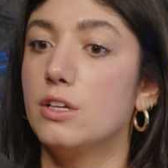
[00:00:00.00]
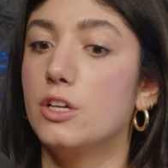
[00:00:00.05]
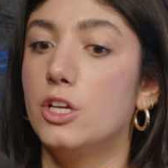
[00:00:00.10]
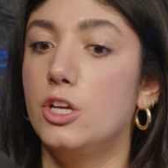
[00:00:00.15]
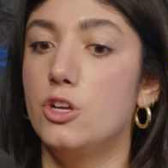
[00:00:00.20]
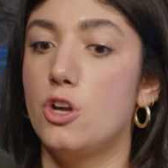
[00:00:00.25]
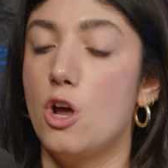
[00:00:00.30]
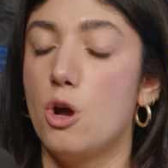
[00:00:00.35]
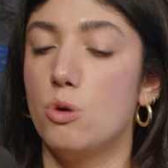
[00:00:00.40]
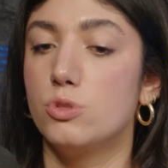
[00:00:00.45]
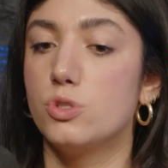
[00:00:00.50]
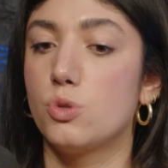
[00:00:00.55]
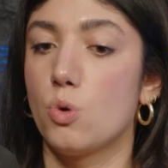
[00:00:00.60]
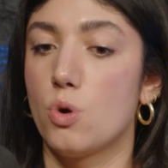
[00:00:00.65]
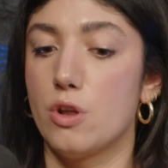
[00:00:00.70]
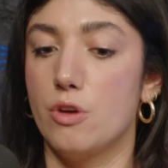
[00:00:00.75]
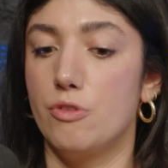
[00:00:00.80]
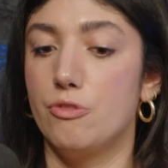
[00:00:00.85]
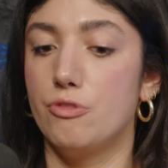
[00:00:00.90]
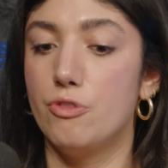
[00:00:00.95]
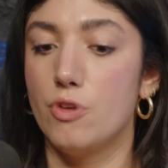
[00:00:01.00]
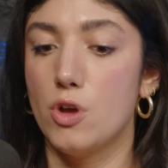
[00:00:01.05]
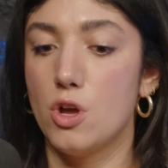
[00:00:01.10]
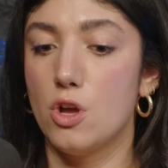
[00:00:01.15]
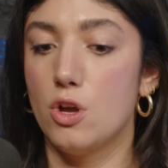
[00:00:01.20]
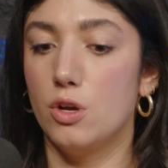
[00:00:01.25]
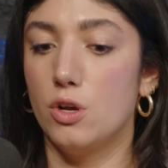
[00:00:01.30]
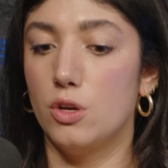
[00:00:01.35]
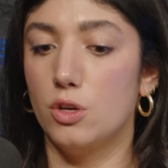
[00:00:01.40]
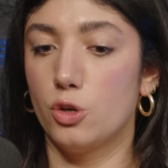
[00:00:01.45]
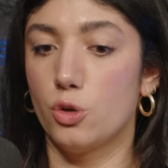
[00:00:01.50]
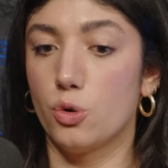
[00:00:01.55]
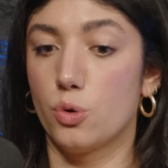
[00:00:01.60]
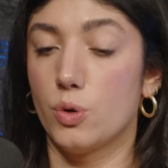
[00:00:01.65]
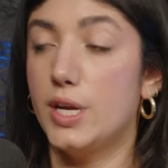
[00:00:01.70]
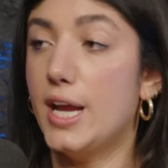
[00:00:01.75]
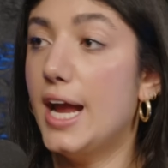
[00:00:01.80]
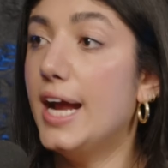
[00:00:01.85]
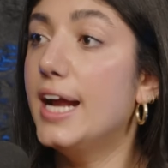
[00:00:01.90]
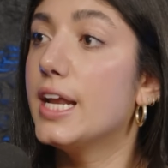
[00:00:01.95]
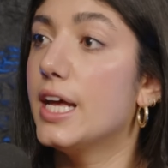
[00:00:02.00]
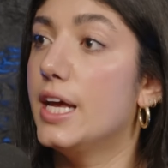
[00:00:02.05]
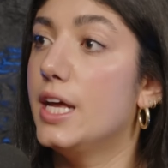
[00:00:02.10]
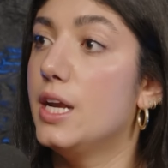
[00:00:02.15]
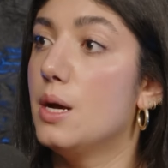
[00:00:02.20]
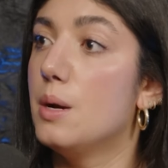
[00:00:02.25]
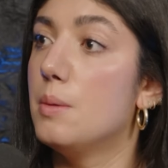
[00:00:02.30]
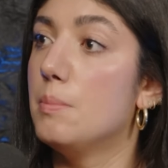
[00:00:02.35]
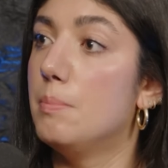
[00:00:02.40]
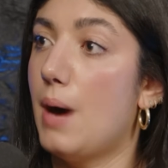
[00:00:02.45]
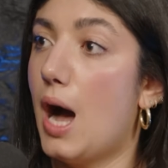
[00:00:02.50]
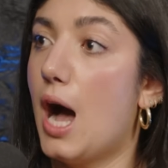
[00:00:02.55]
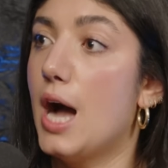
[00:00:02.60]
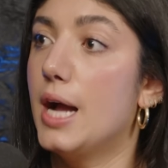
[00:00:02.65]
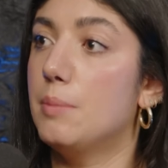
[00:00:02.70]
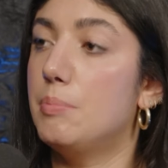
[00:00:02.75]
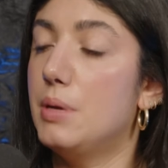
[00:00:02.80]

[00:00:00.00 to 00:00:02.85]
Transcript: you know, sort of created by